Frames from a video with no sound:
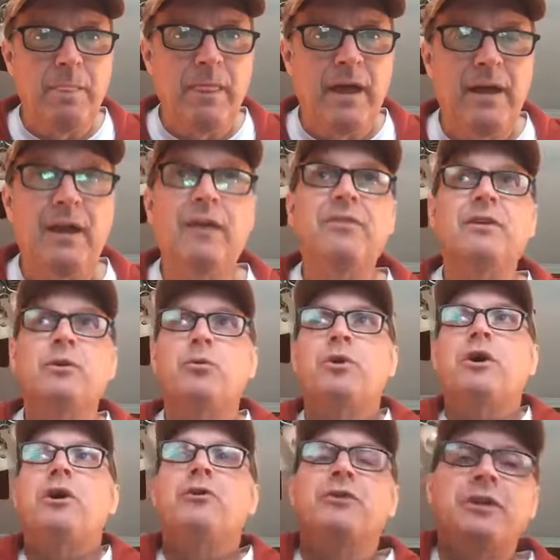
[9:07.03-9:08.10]
And I think we
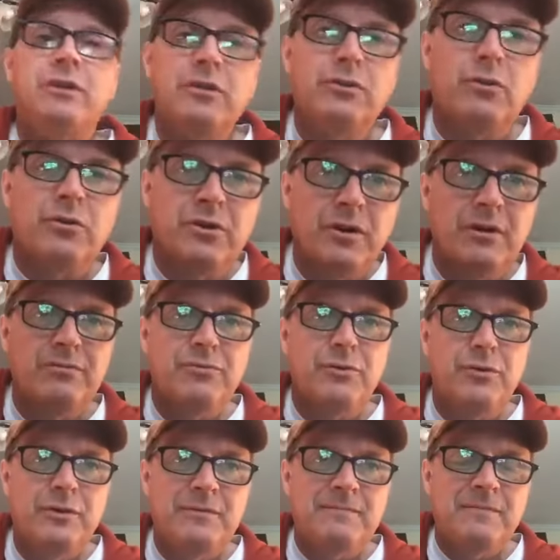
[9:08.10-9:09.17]
all need a little
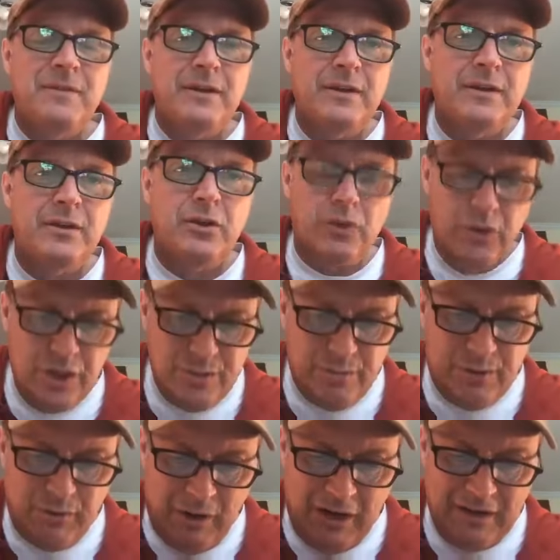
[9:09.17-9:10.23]
comfort and
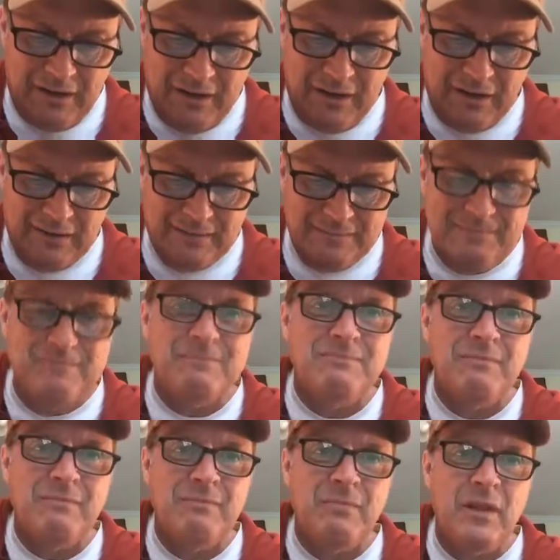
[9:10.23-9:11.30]
encouragement right now.
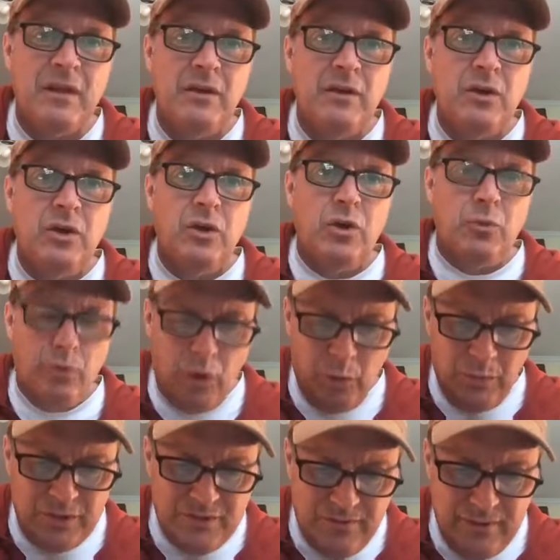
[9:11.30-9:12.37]

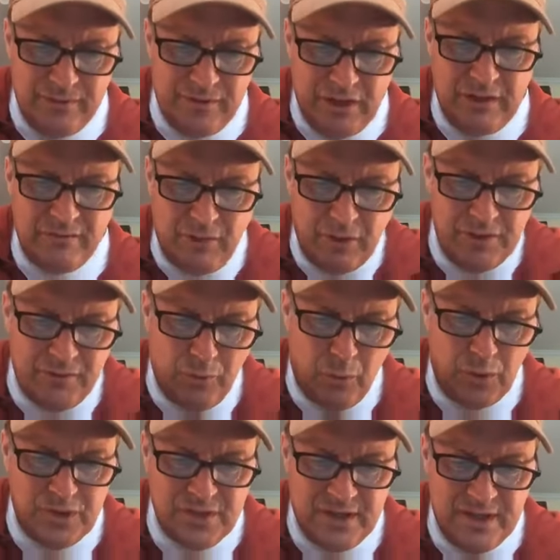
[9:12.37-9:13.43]
Romans 15, verse
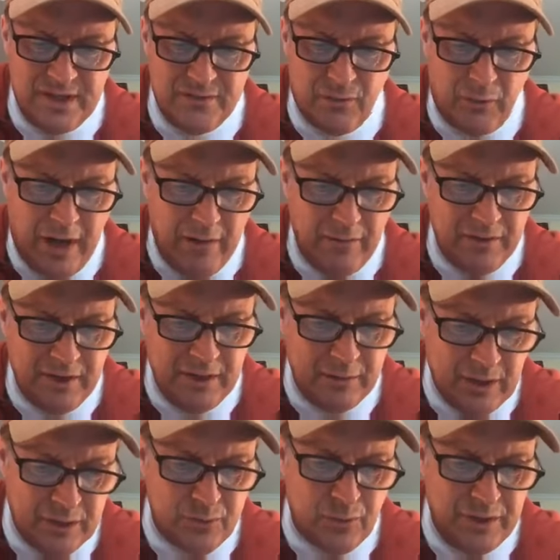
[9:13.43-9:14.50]
4 says, For everything
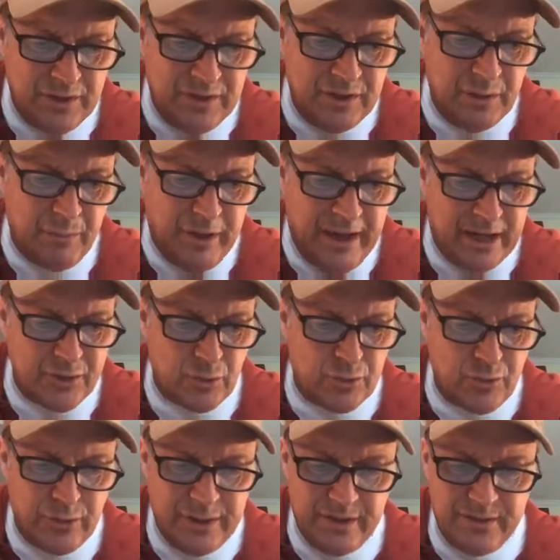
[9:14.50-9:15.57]
that was written in the past was
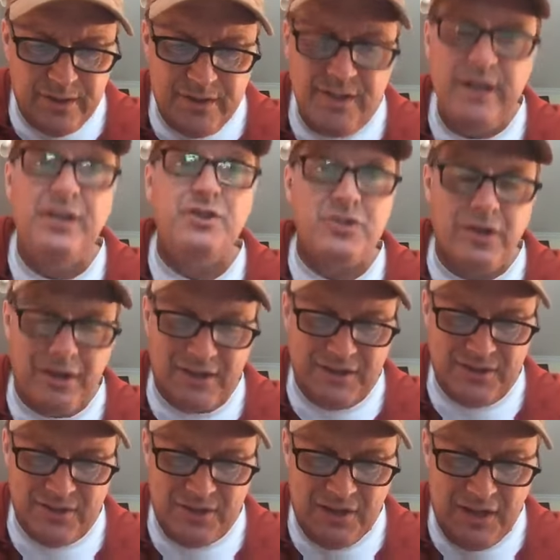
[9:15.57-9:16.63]
written to teach
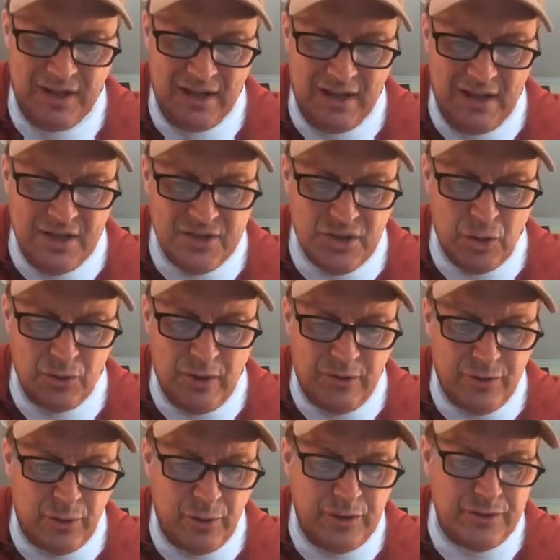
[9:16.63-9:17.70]
us so that
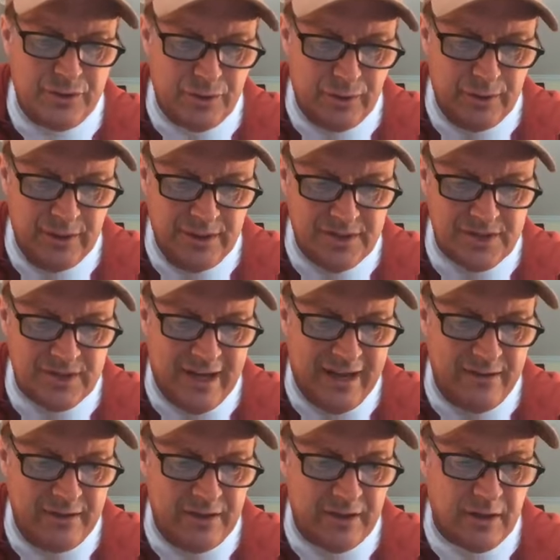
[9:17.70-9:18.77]
through endurance
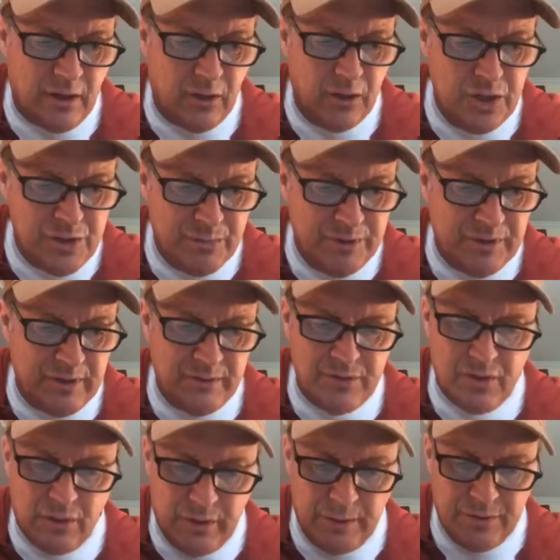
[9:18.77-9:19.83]
and the encouragement of
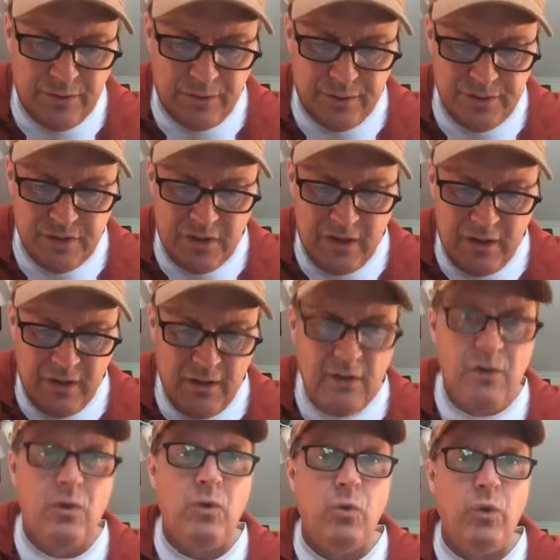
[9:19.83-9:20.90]
scriptures,
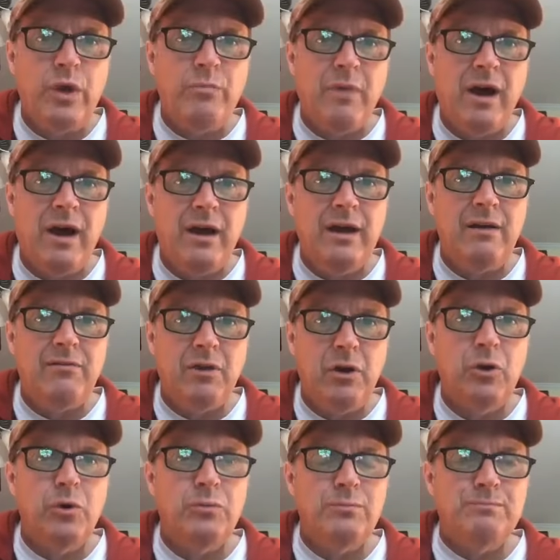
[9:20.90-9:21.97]
we might have
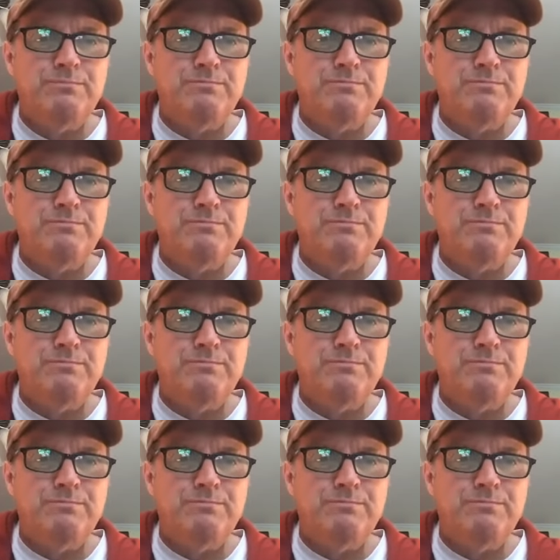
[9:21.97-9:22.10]
hope.